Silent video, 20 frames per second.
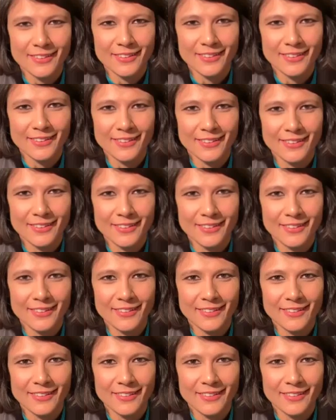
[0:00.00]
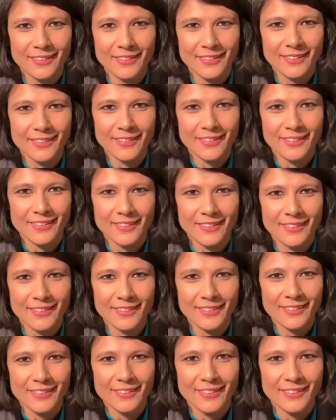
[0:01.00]

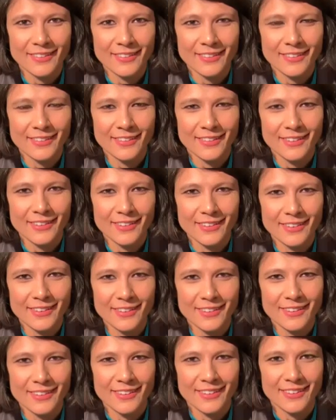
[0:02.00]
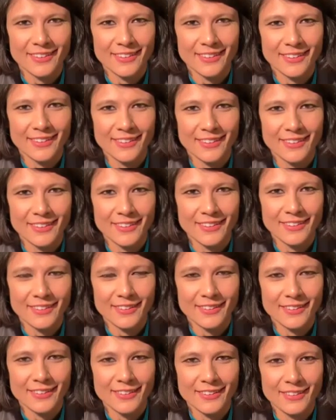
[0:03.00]

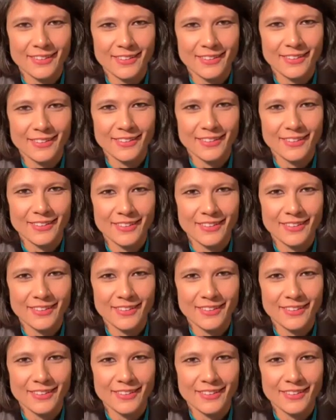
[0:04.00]
(not speaking)